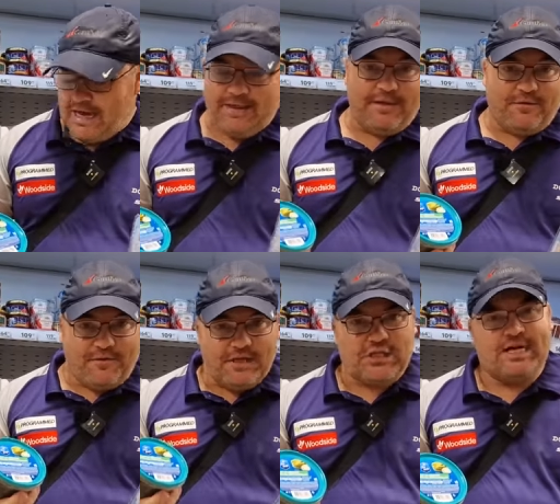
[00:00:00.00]
And then the
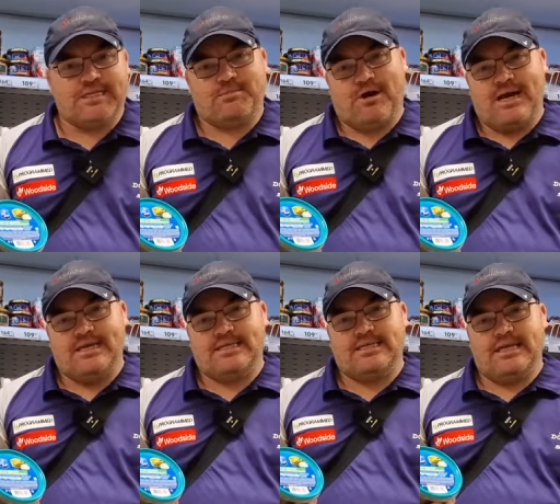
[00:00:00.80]
Fish House
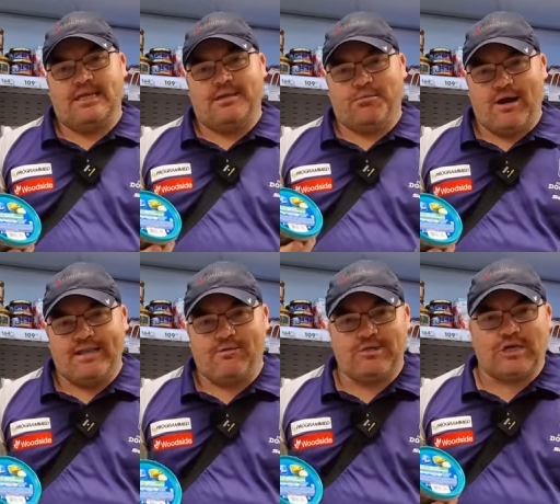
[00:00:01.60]
brand is the
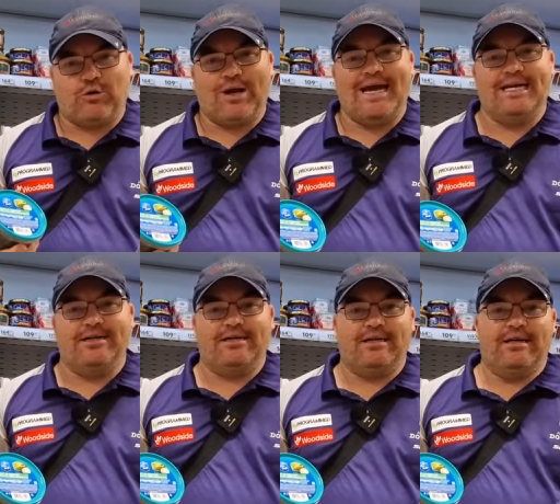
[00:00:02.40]
brand that was
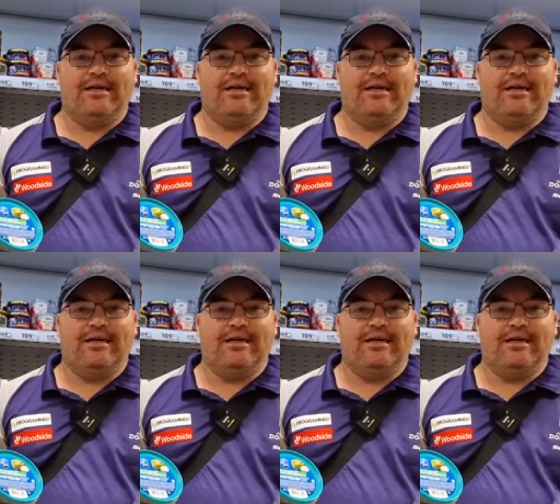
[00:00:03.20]
created